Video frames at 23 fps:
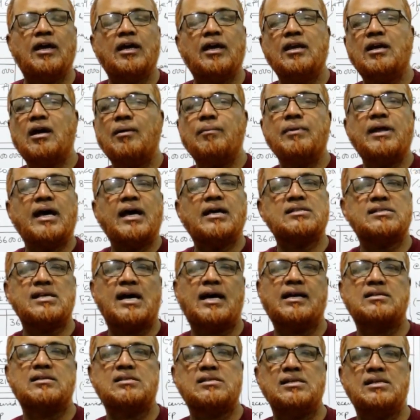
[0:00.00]
Income Tax
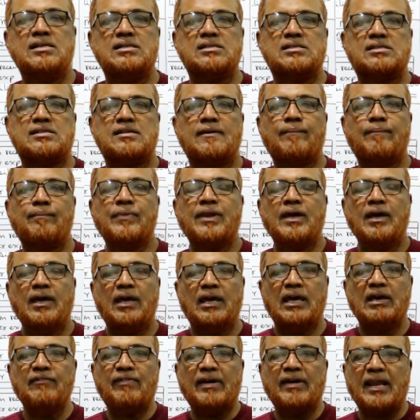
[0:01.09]
Act says
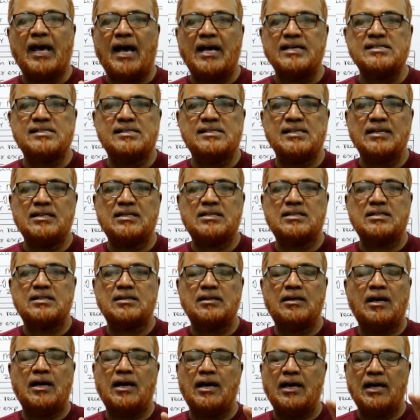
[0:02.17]
if an asset,
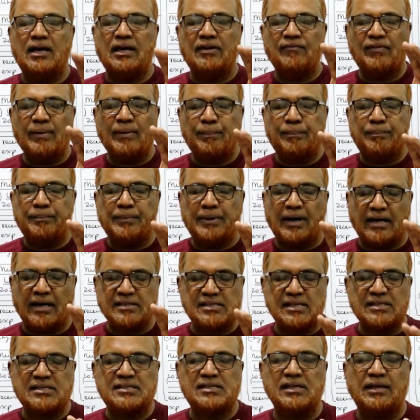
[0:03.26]
uh, if a
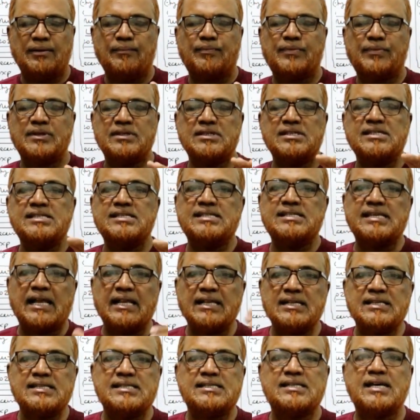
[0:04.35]
assessee
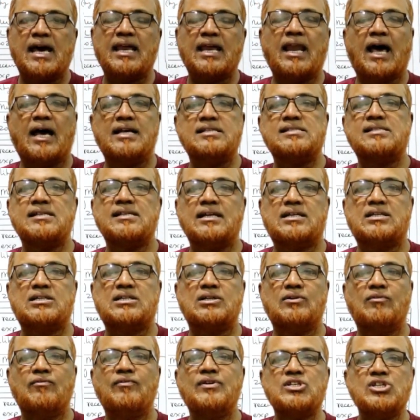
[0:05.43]
sells an
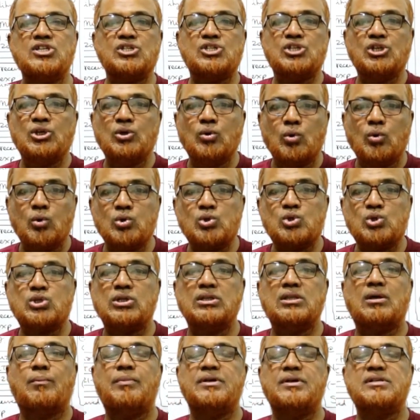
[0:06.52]
asset which is used
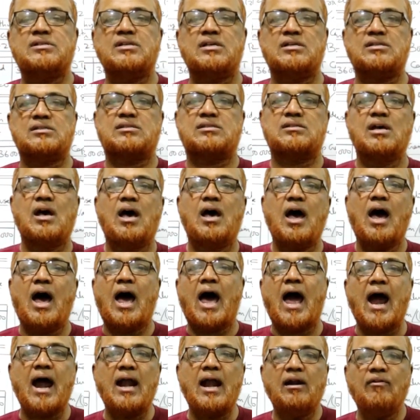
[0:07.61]
in the business
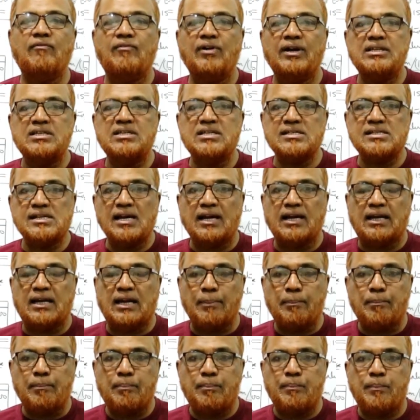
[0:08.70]
and which is a
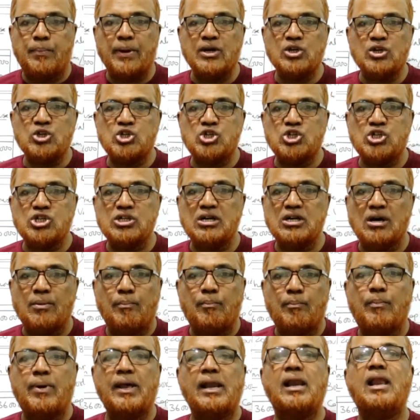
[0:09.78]

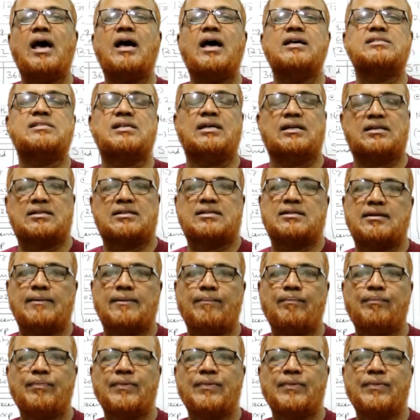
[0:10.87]
depreciable asset,